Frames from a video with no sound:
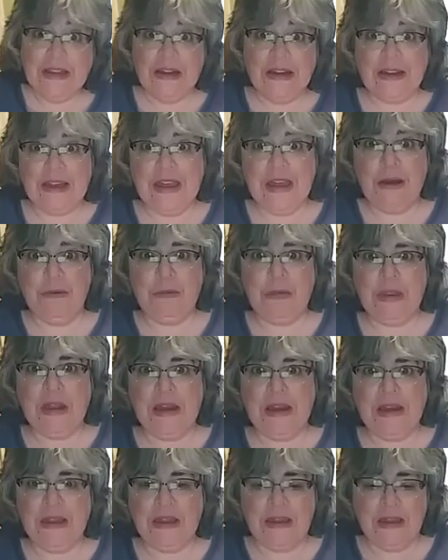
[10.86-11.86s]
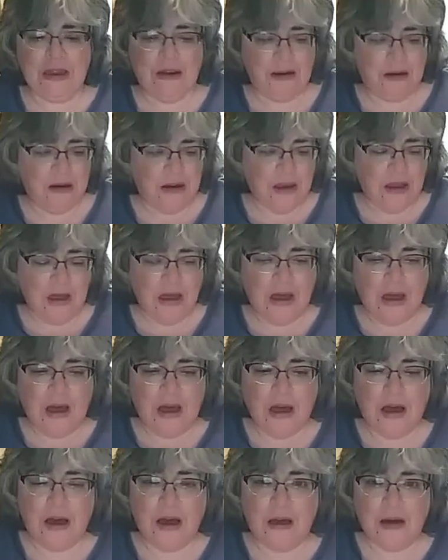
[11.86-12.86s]
camera lighting there.
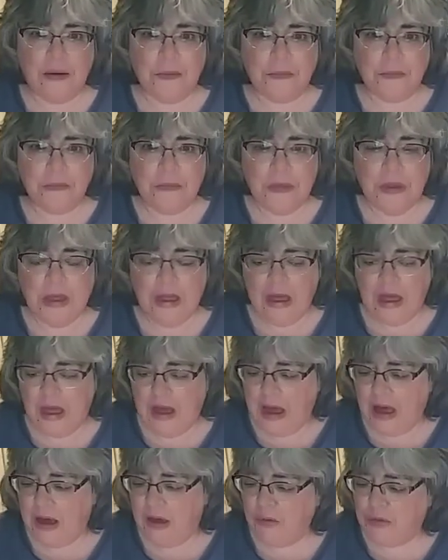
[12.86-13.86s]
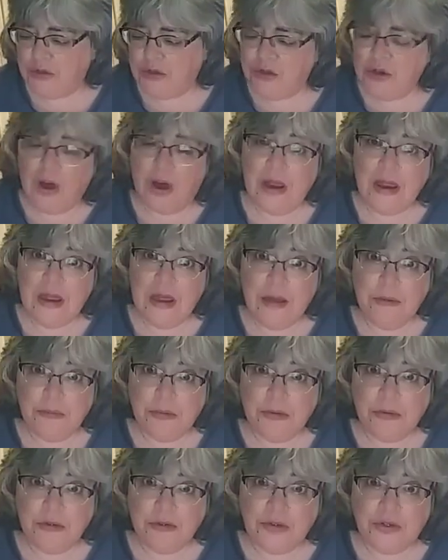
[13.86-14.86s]
I was not
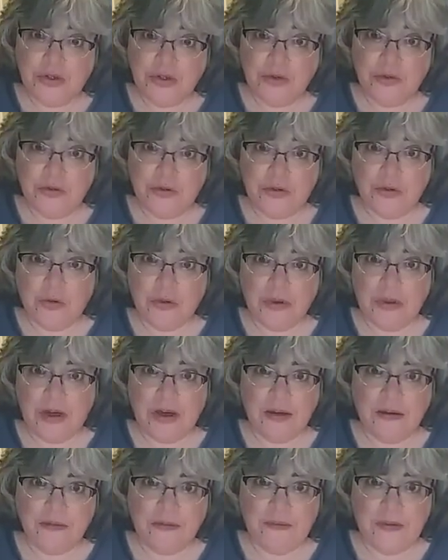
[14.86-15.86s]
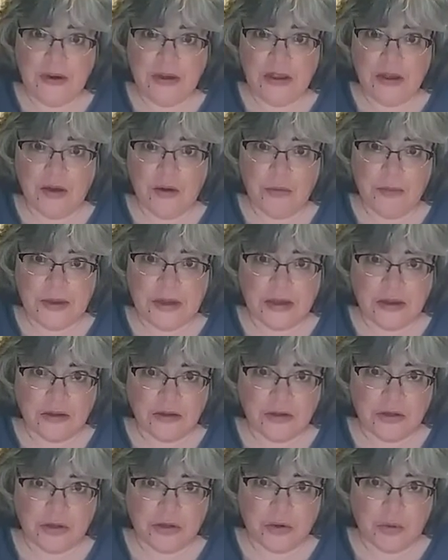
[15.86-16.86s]
able to do a live video
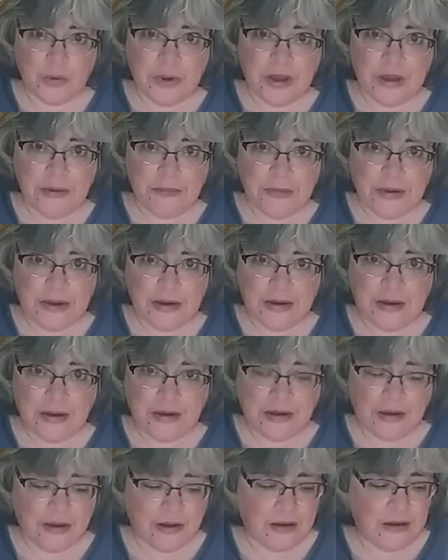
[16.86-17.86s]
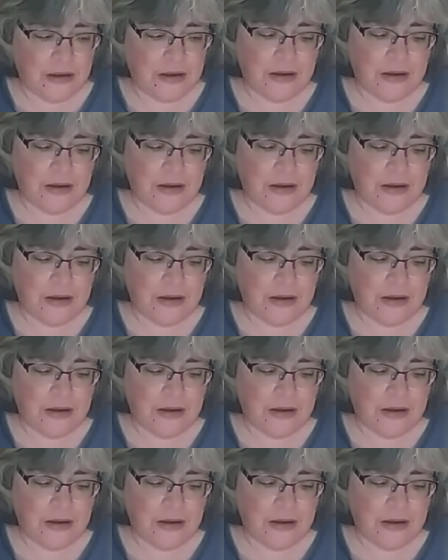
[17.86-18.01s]
because the way my